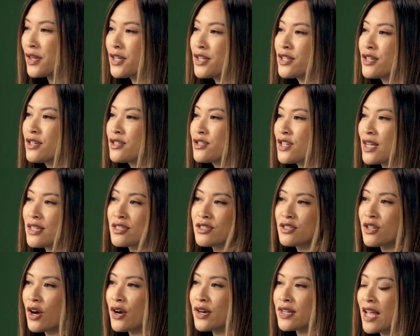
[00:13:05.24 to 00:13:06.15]
Whether you're
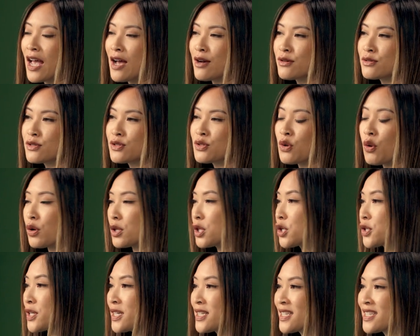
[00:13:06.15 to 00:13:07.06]
just starting out or
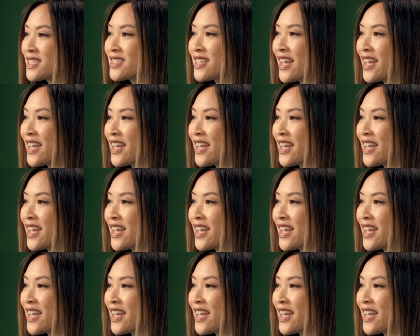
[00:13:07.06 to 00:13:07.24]
looking to